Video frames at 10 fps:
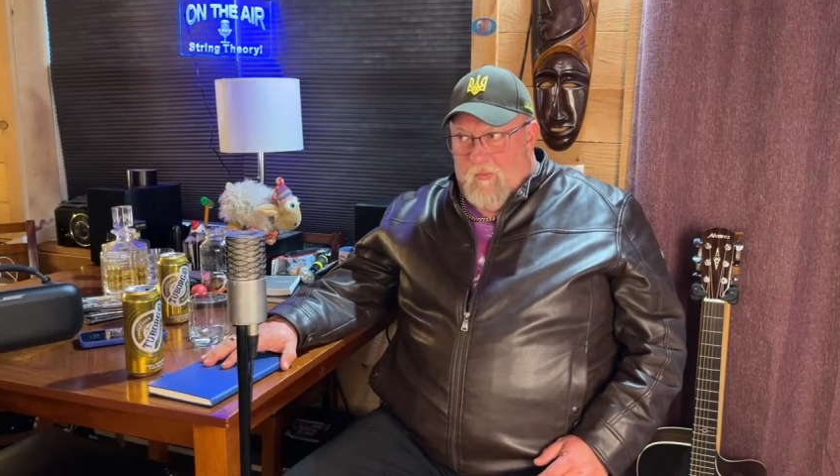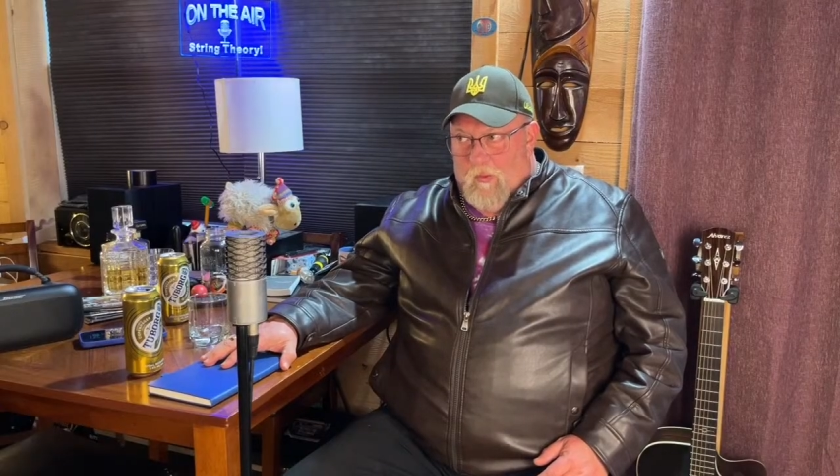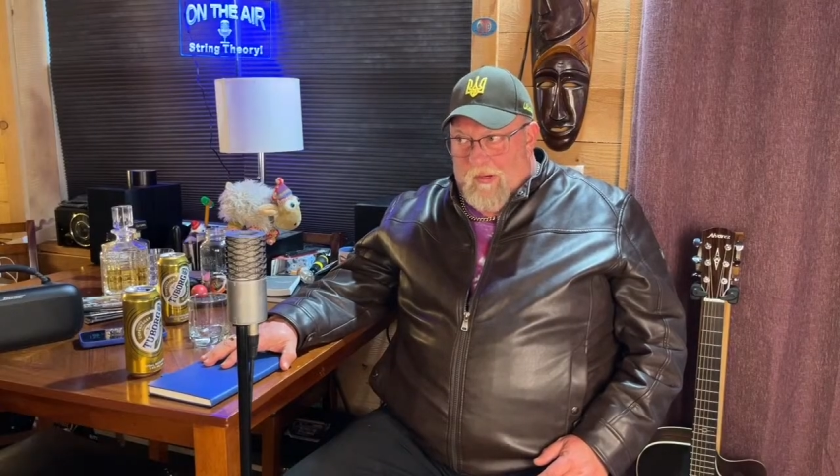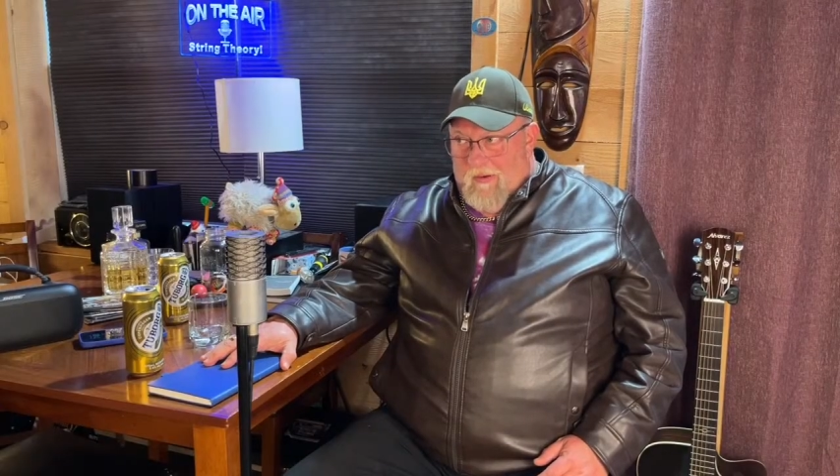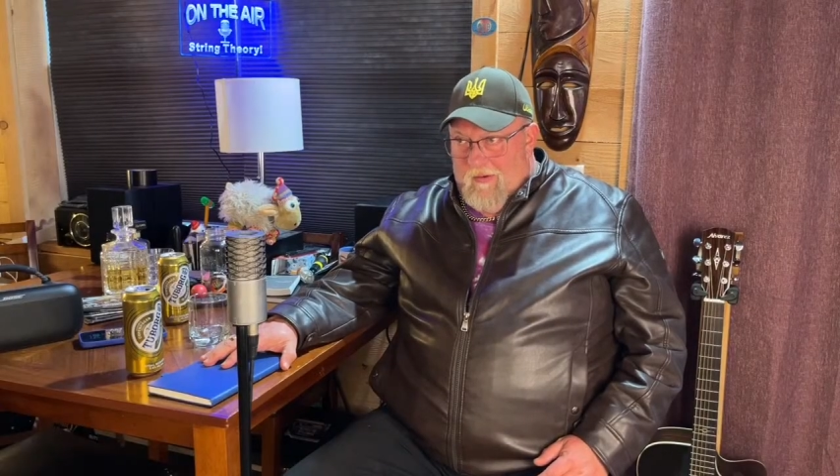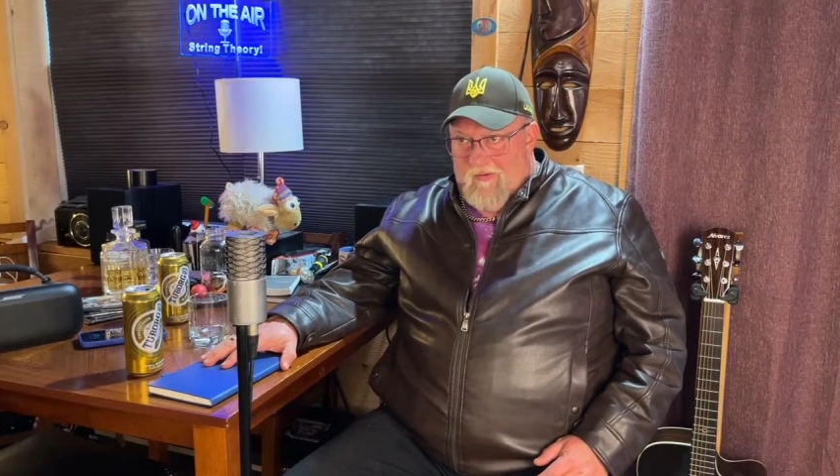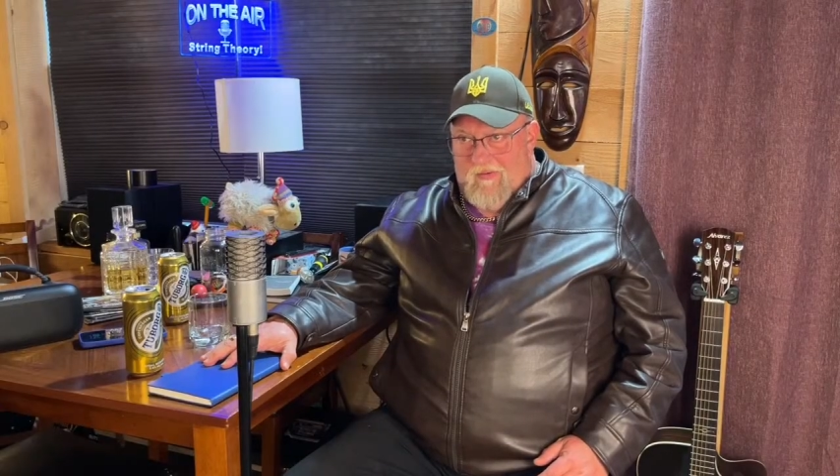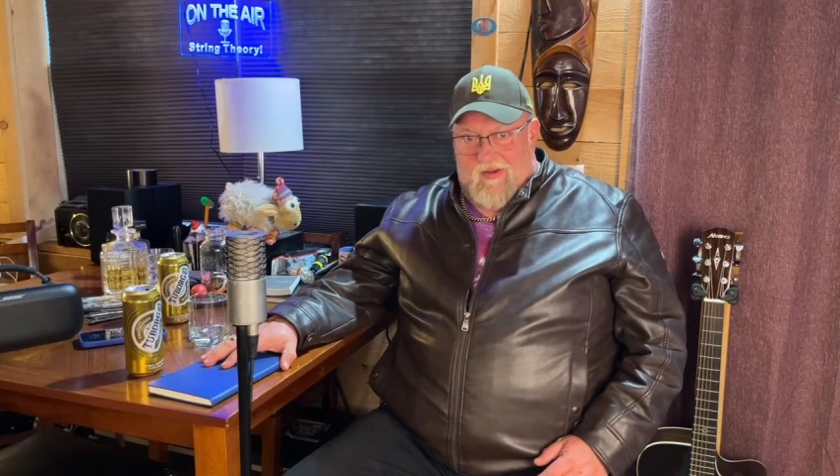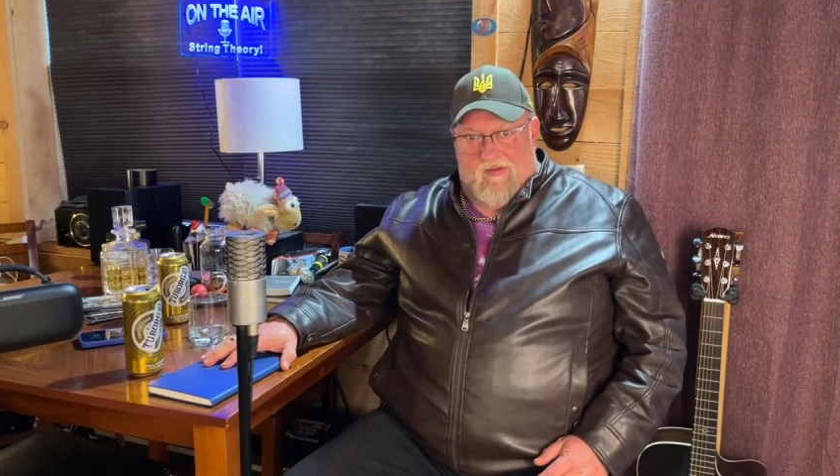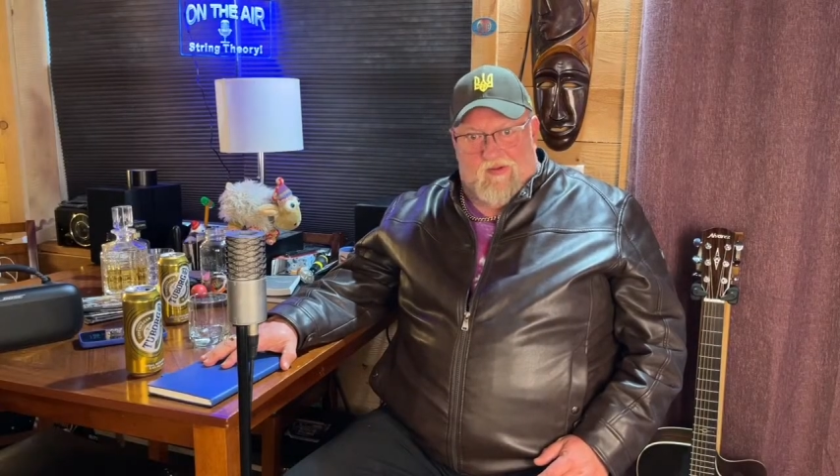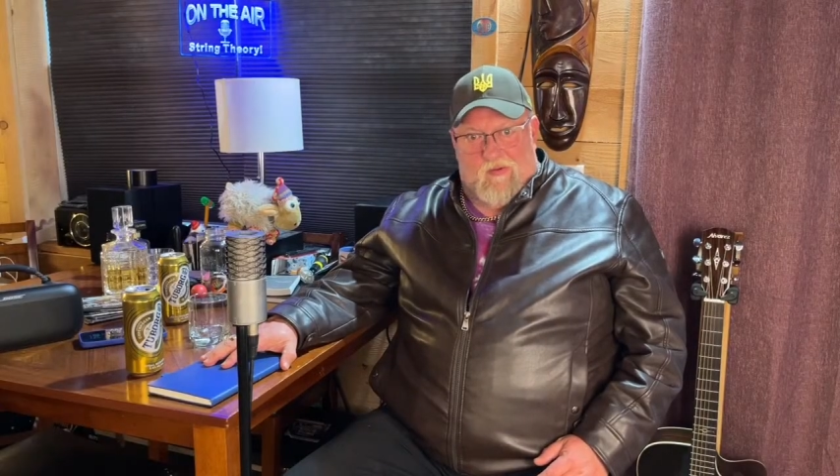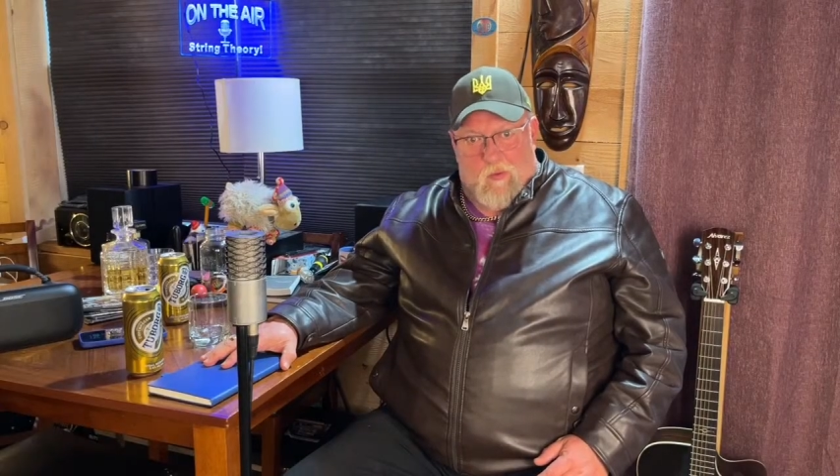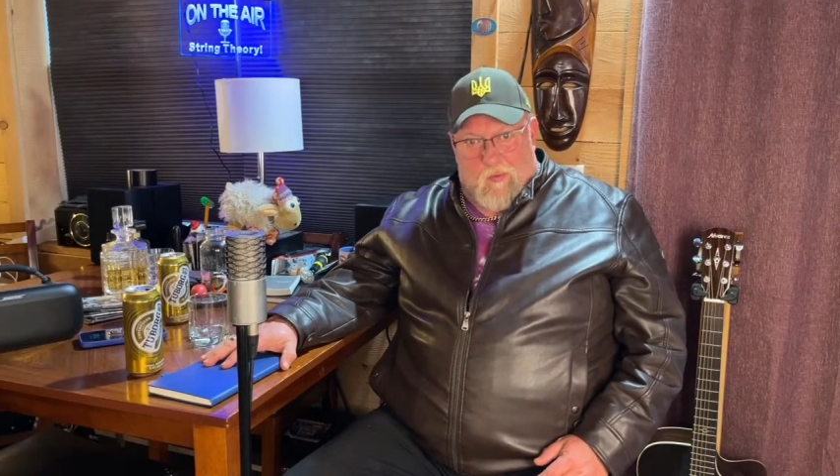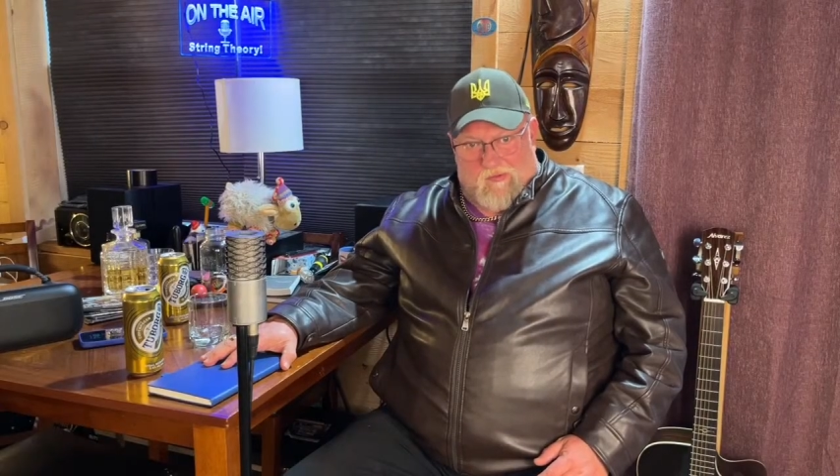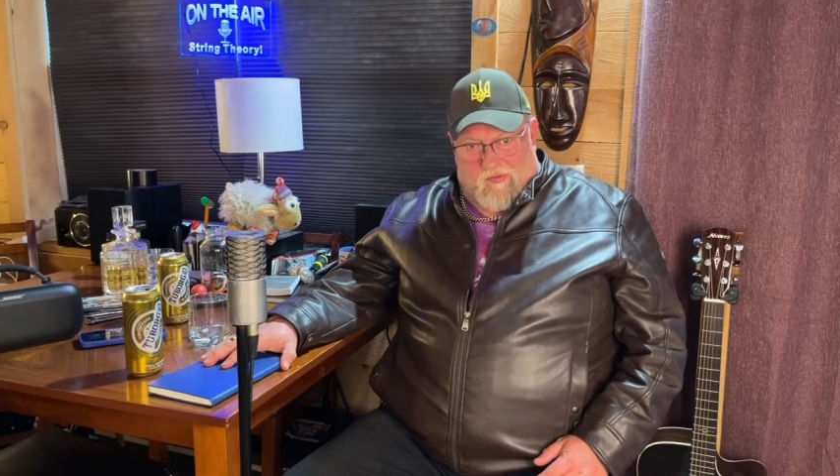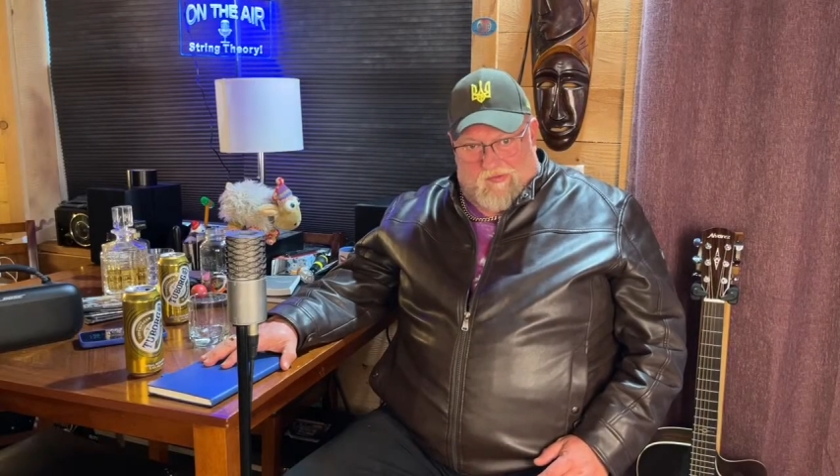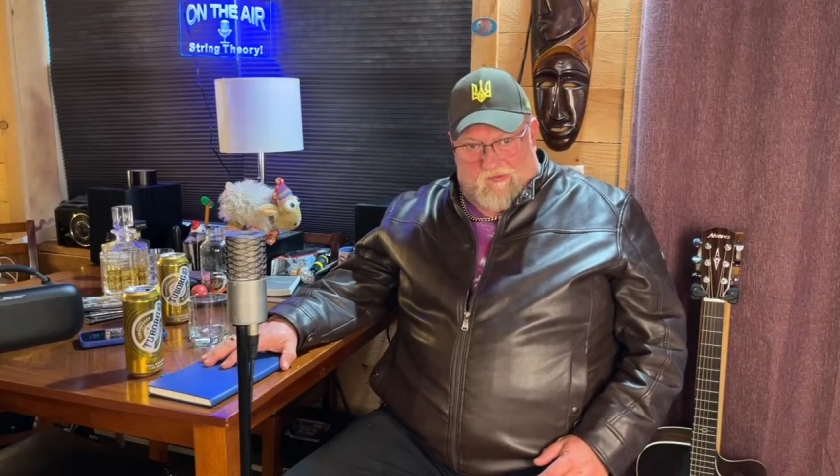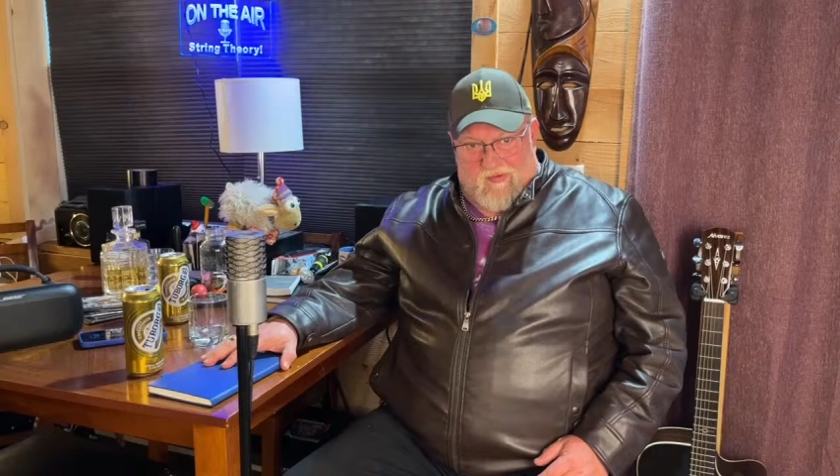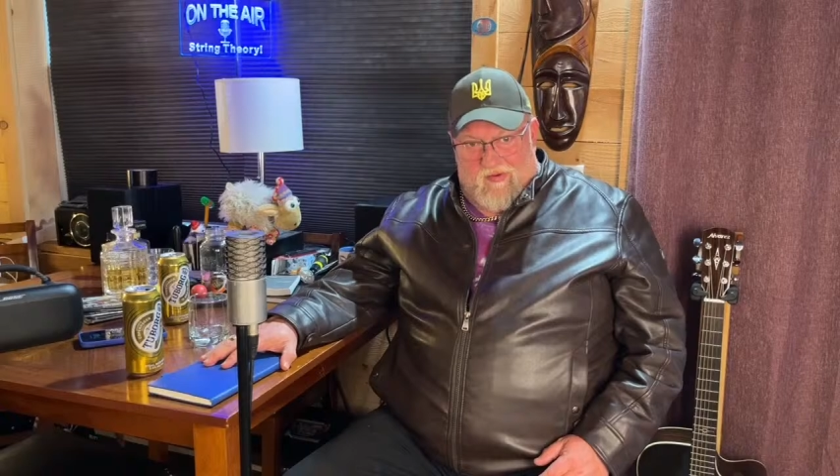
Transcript: weird, it's gorgeous.